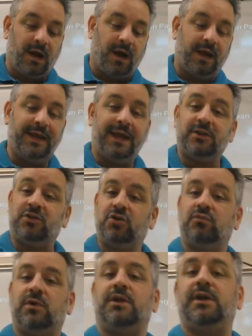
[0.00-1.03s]
He had
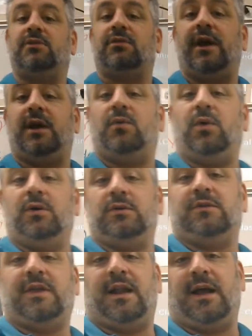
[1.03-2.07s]
two really great
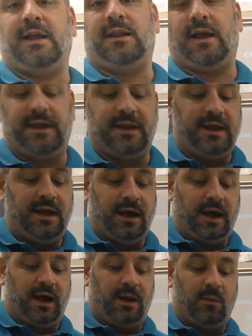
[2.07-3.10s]
quotes that I like.
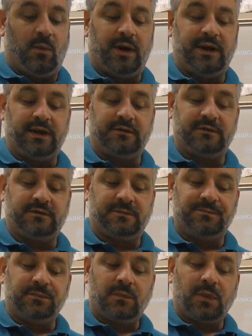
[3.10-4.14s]
One
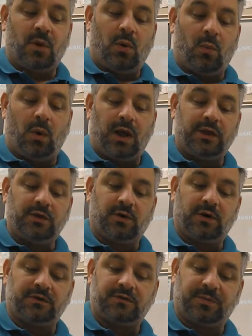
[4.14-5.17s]
is, "While you
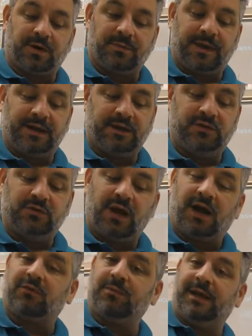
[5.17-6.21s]
are experimenting, do
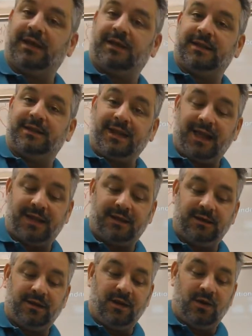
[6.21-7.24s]
not remain
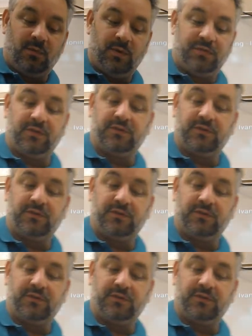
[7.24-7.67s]
content with the